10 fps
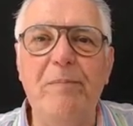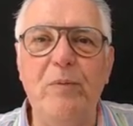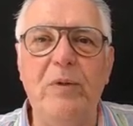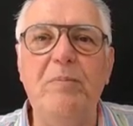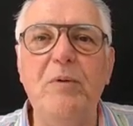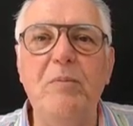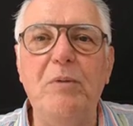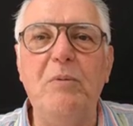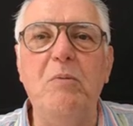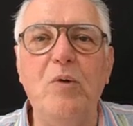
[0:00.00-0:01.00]
would
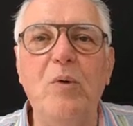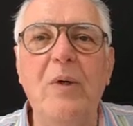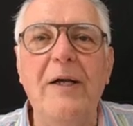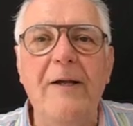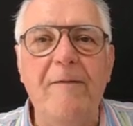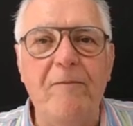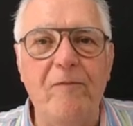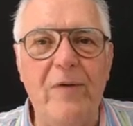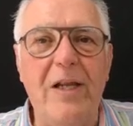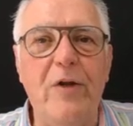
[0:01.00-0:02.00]
put more
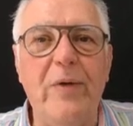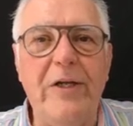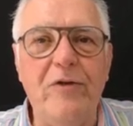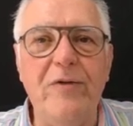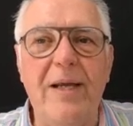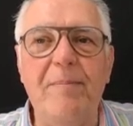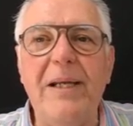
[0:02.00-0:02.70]
value into them.